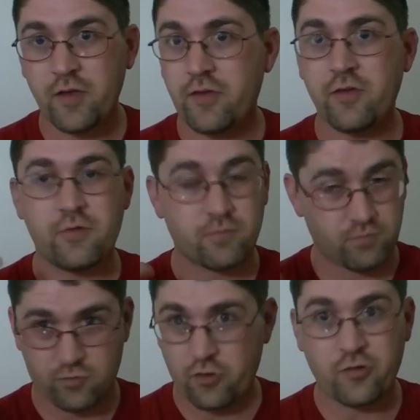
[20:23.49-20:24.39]
This is
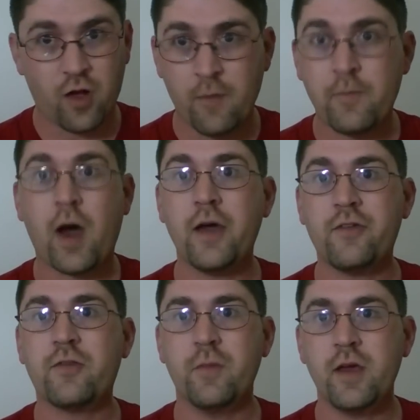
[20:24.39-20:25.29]
just
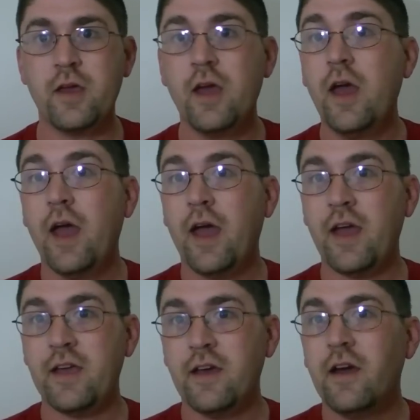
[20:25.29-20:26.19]
unbiased me.
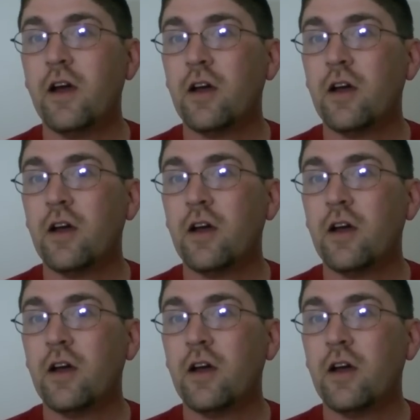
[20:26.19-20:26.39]
Hey,